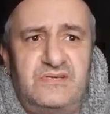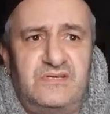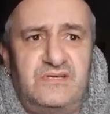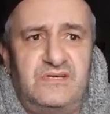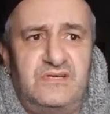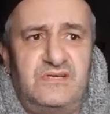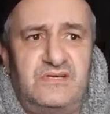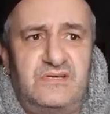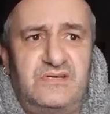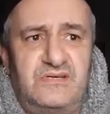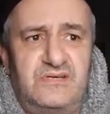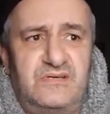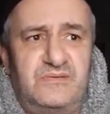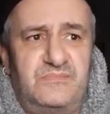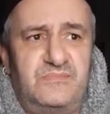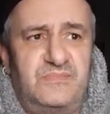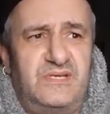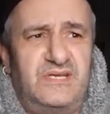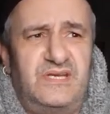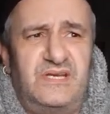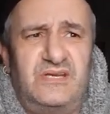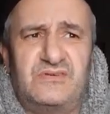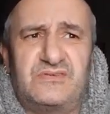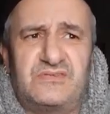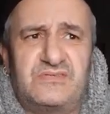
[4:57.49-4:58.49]

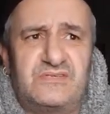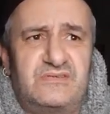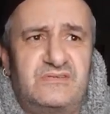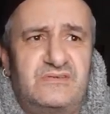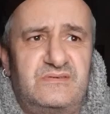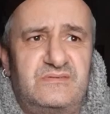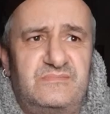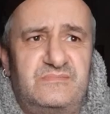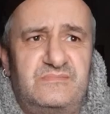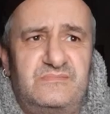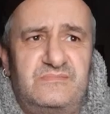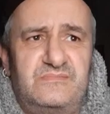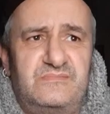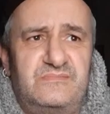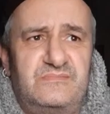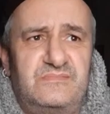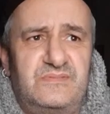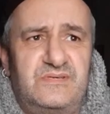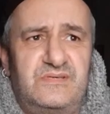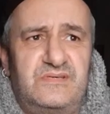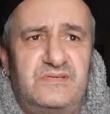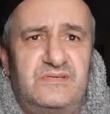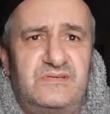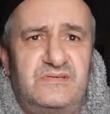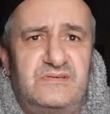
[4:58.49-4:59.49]
And he lost
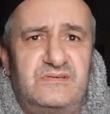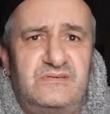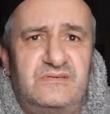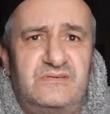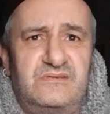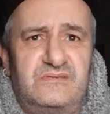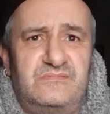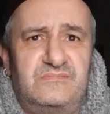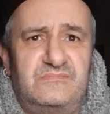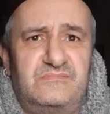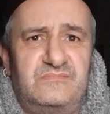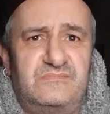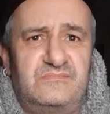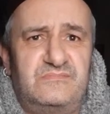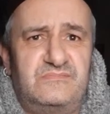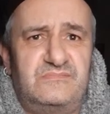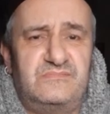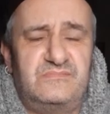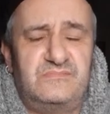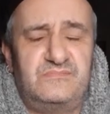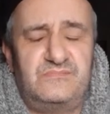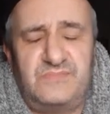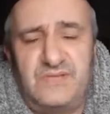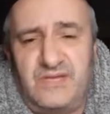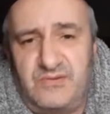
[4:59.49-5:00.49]

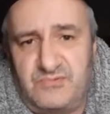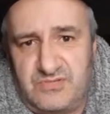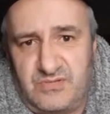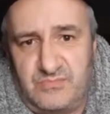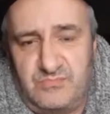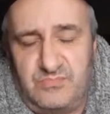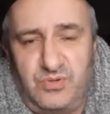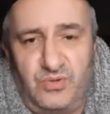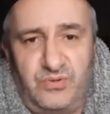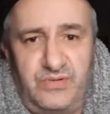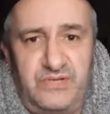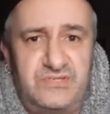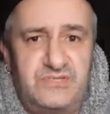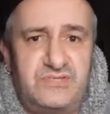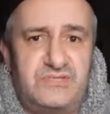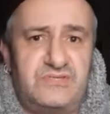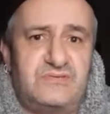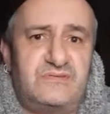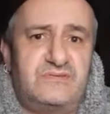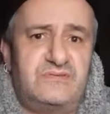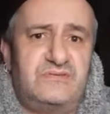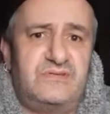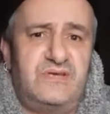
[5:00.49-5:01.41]
That was on points.